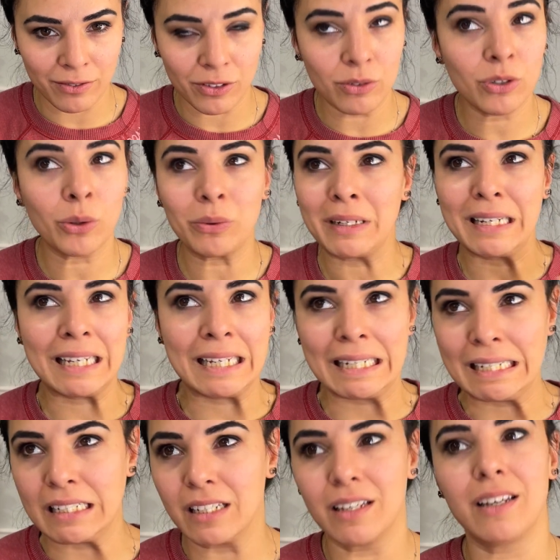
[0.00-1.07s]
You don't
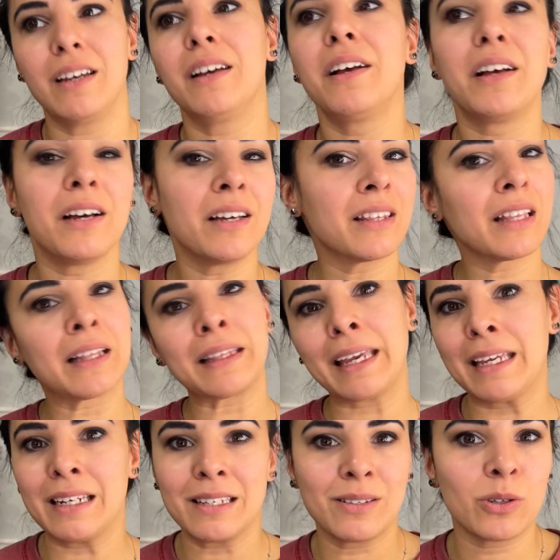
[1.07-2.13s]
need the
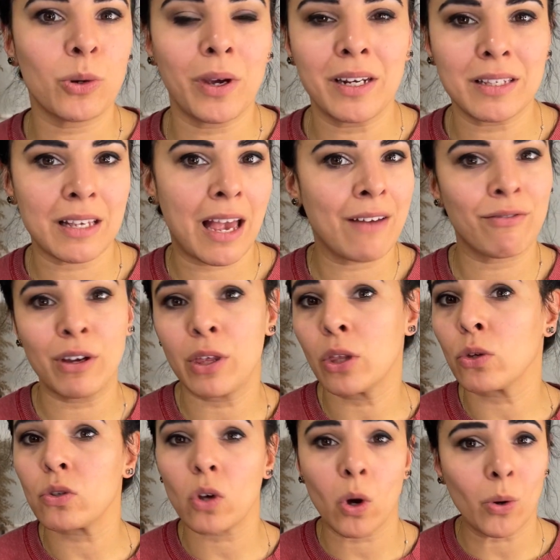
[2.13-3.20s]
latest, greatest everything.
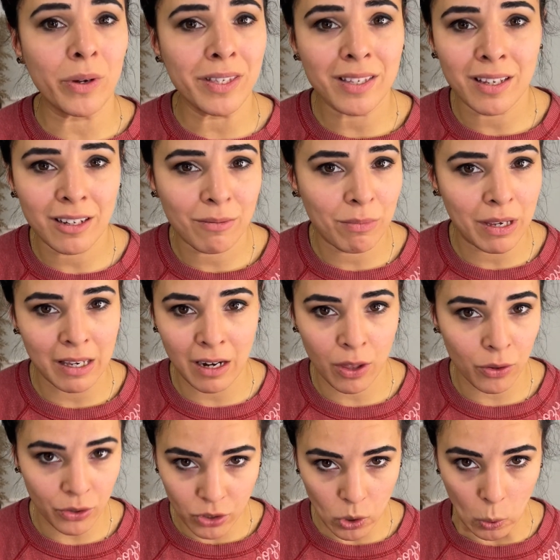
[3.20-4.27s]
There's always going to be
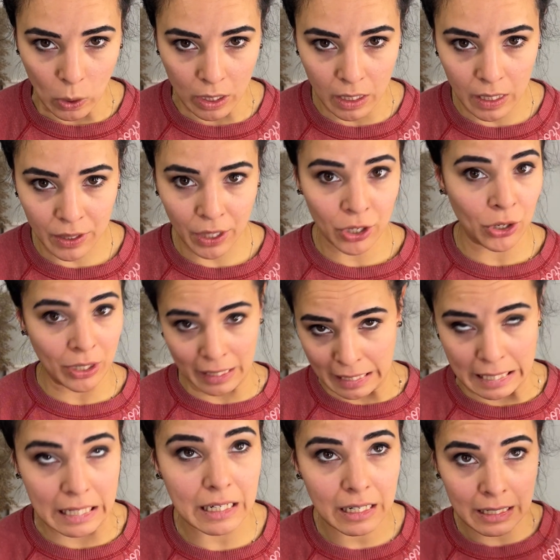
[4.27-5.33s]
another tool that you're going
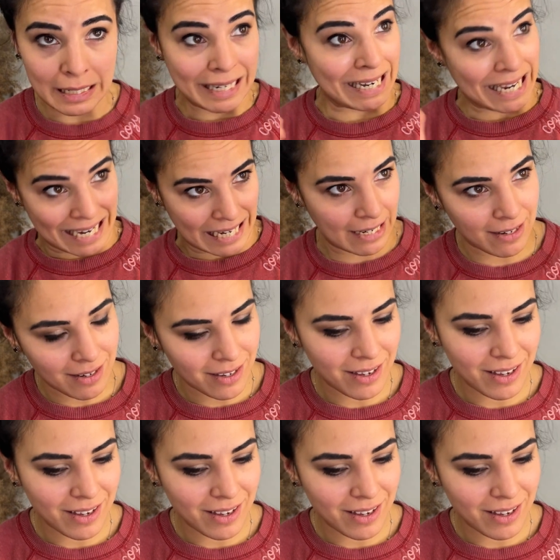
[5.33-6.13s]
to need,